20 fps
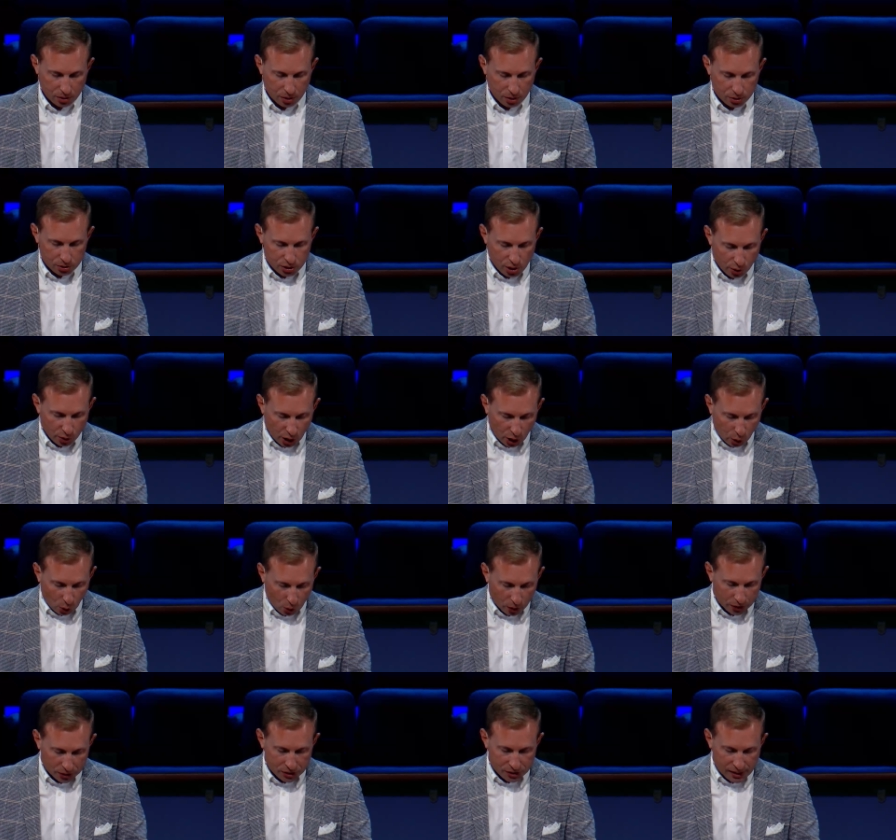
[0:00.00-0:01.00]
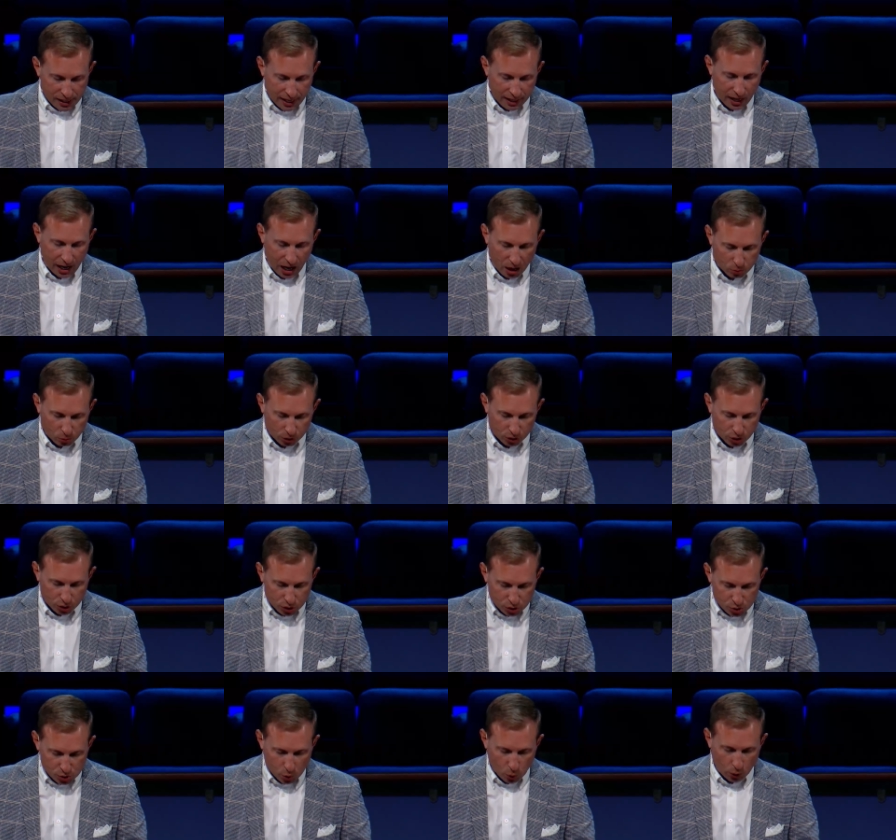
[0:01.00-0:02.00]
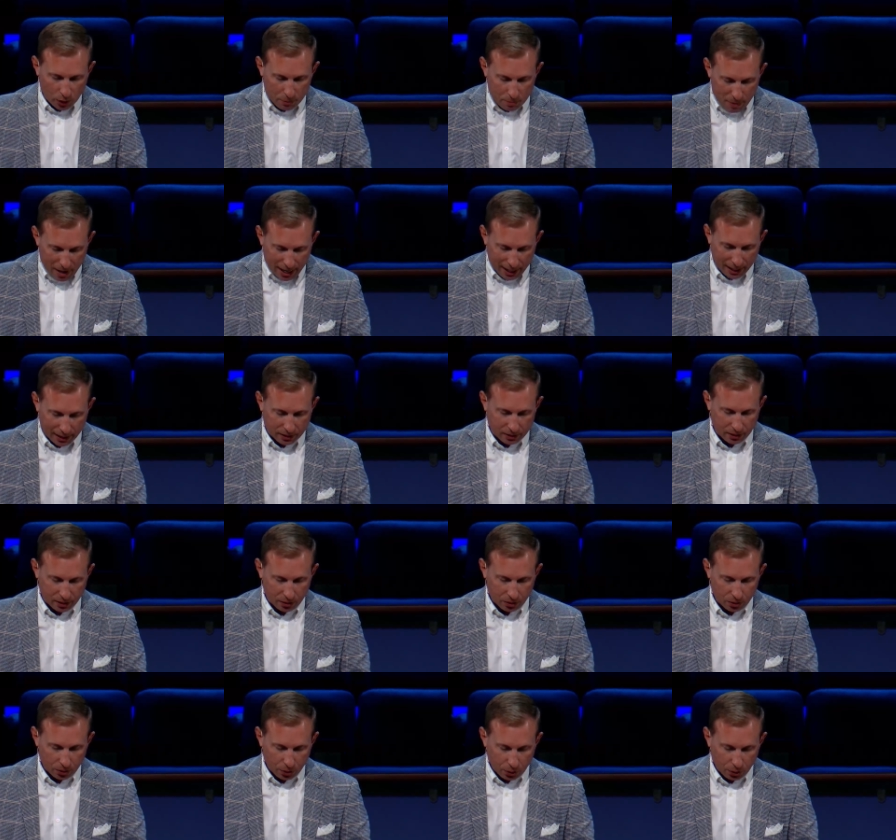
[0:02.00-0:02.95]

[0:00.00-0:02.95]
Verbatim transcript: So the Lord said, I will destroy man